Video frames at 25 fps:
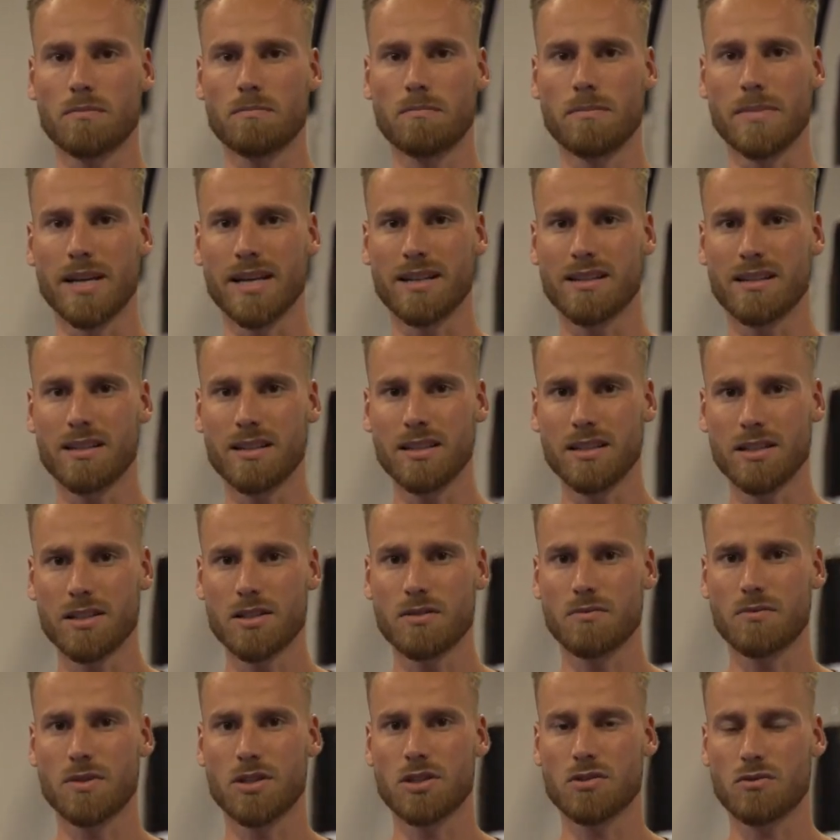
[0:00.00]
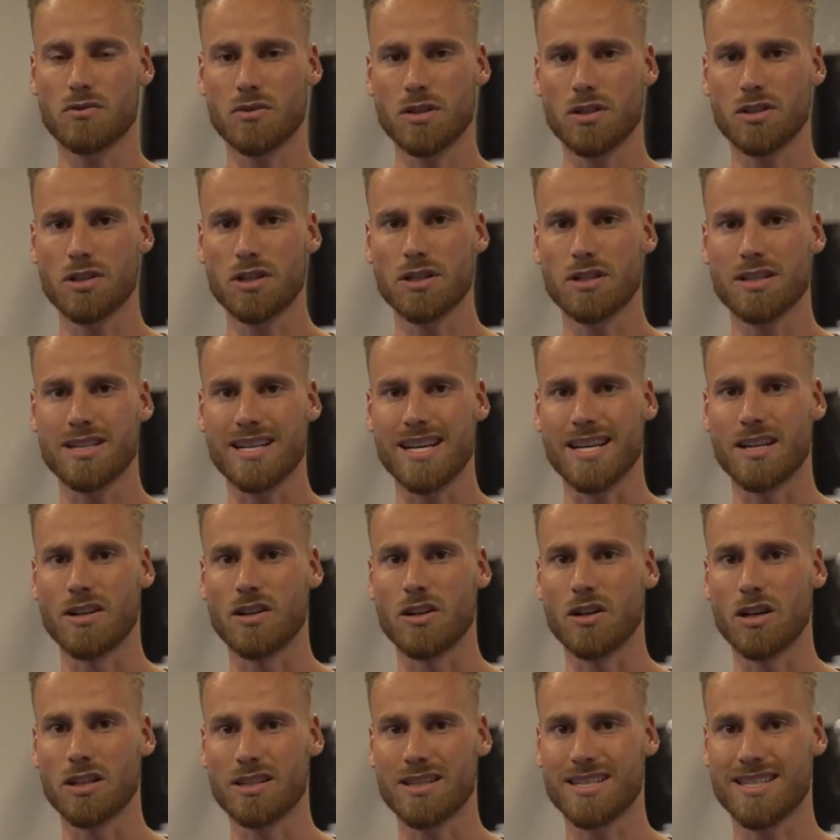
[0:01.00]
make these restrictions
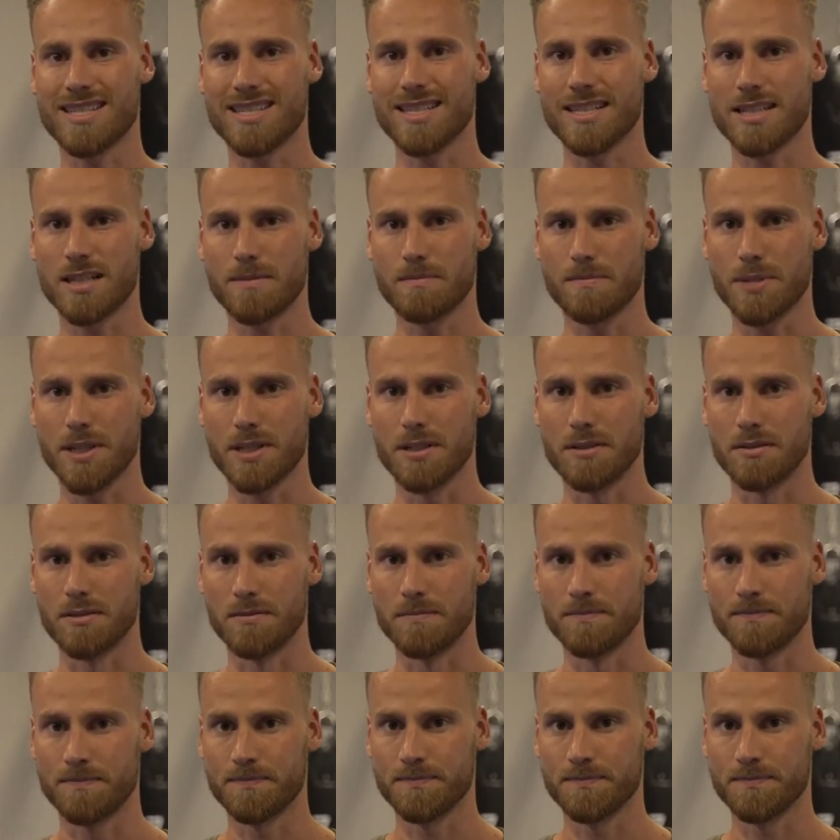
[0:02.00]
and knots disappear.